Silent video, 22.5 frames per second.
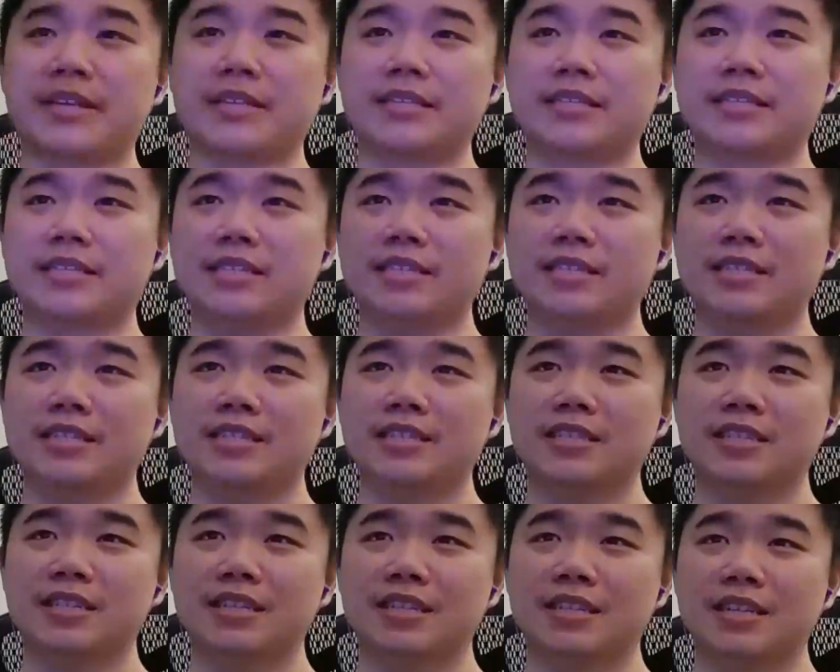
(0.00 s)
means
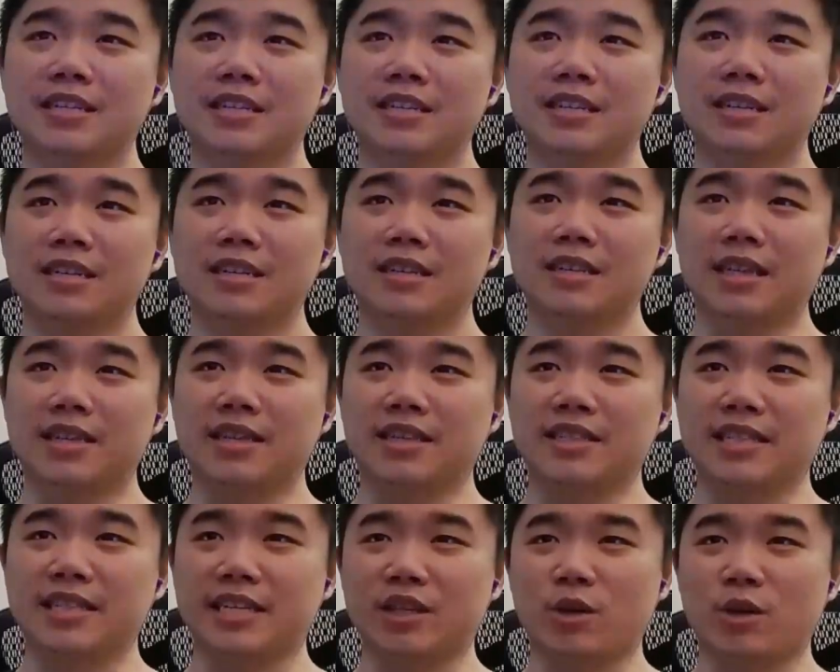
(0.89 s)
that
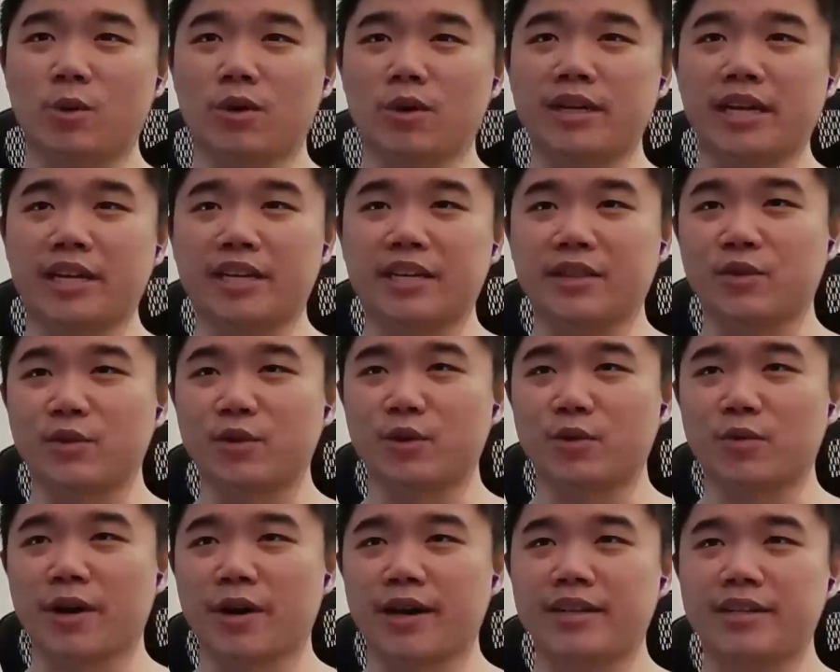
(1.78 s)
the signal won't get
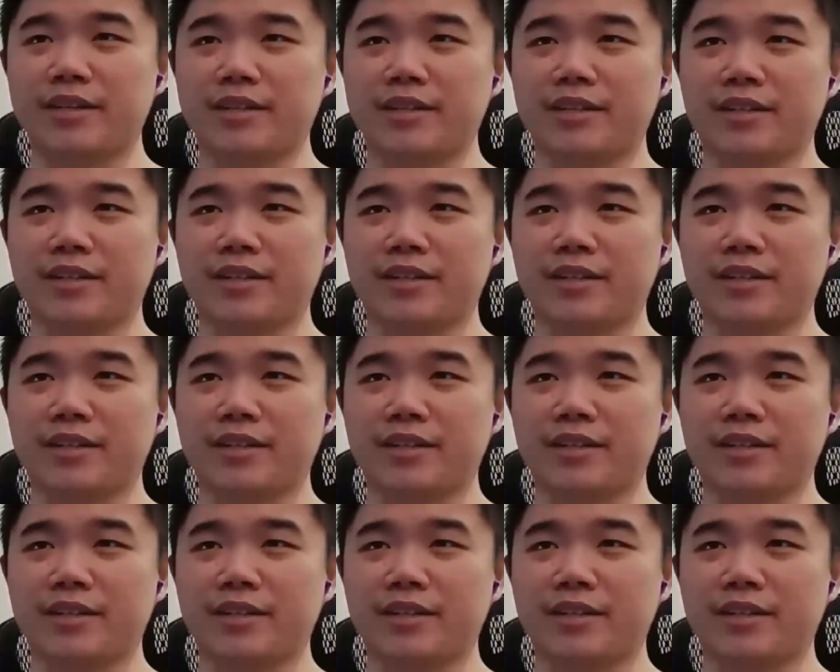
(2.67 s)
through, right?